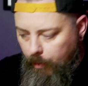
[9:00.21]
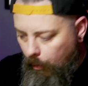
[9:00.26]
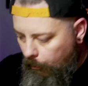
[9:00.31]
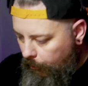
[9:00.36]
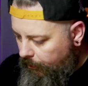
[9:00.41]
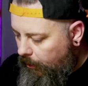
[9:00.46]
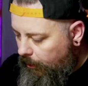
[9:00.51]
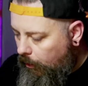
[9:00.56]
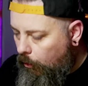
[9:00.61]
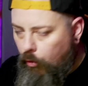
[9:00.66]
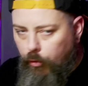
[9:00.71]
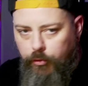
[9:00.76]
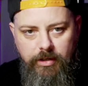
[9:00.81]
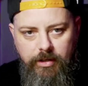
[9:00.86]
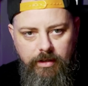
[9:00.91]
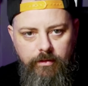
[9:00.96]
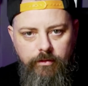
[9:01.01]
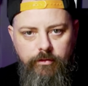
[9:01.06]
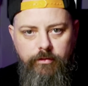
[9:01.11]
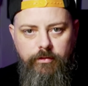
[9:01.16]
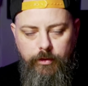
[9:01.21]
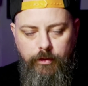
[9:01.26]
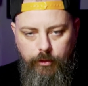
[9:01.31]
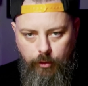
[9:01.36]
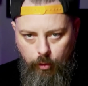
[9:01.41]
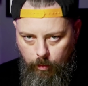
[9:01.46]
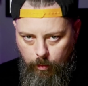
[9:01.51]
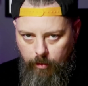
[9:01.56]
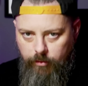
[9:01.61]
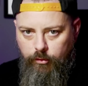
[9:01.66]
with an audience that
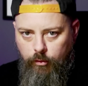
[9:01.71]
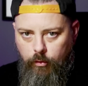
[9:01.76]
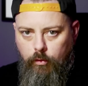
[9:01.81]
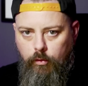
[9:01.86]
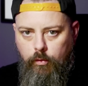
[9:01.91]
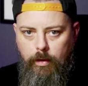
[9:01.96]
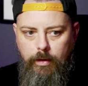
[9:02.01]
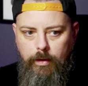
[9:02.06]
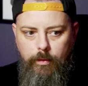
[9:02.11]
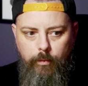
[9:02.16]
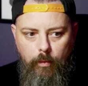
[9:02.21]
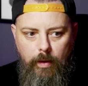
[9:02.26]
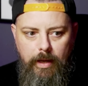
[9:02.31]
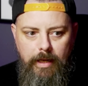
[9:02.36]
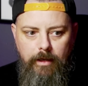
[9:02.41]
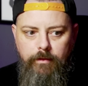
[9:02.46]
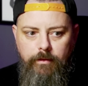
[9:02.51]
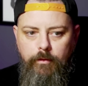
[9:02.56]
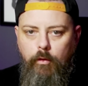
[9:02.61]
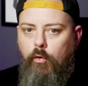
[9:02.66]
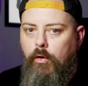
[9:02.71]
know us all quite well,